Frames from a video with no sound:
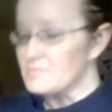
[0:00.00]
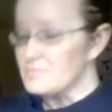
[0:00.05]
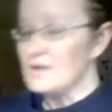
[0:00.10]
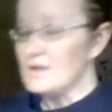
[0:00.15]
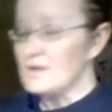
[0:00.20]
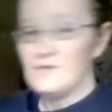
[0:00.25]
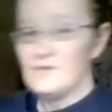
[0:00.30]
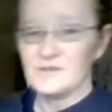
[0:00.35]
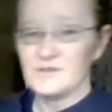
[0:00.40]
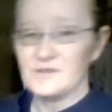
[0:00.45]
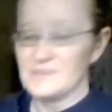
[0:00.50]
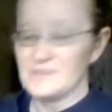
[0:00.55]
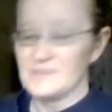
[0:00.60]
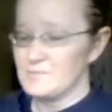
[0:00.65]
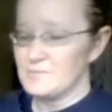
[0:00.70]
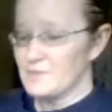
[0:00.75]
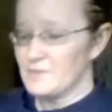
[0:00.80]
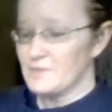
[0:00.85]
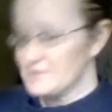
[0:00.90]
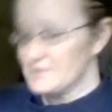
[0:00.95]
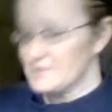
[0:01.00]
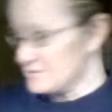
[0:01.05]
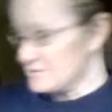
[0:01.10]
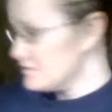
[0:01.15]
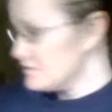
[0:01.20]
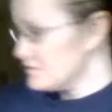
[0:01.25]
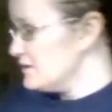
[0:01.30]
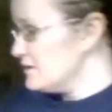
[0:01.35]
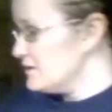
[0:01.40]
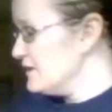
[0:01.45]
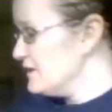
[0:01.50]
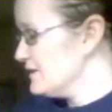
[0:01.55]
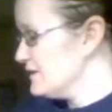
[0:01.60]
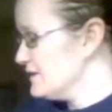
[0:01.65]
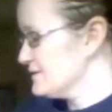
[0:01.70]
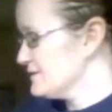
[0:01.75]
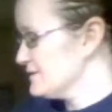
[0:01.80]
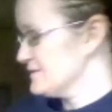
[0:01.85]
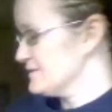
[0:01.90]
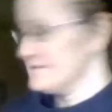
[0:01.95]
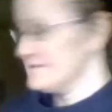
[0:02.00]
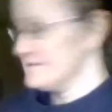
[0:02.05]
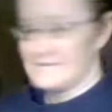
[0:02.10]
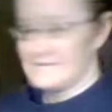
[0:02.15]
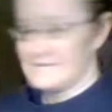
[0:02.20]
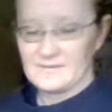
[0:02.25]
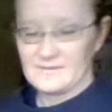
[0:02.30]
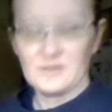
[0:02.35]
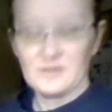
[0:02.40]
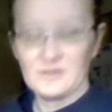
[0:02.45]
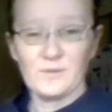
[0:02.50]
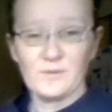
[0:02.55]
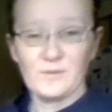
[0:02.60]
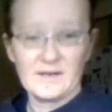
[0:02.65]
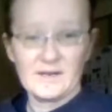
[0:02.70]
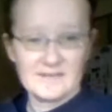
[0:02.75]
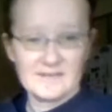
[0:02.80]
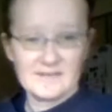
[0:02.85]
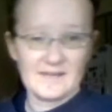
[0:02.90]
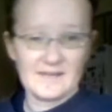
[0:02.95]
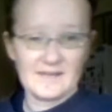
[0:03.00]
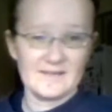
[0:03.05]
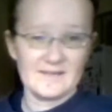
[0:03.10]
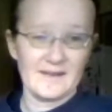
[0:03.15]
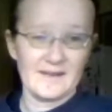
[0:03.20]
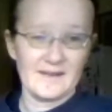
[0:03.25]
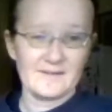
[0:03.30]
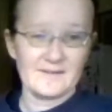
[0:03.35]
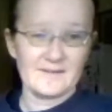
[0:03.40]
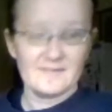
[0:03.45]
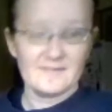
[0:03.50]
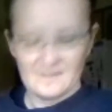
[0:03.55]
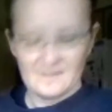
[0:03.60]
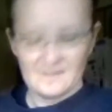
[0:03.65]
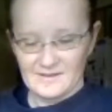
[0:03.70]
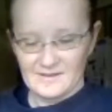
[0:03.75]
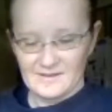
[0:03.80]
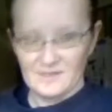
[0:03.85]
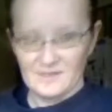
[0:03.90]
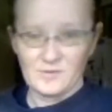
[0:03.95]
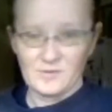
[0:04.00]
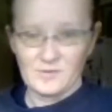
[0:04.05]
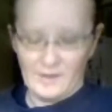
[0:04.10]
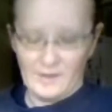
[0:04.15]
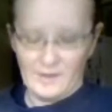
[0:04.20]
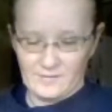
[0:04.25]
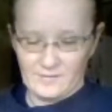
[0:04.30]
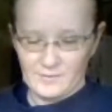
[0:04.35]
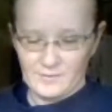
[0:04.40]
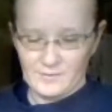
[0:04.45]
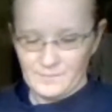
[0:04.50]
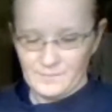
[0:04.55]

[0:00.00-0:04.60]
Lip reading: first step you want to do is you want to take a liner if you have them.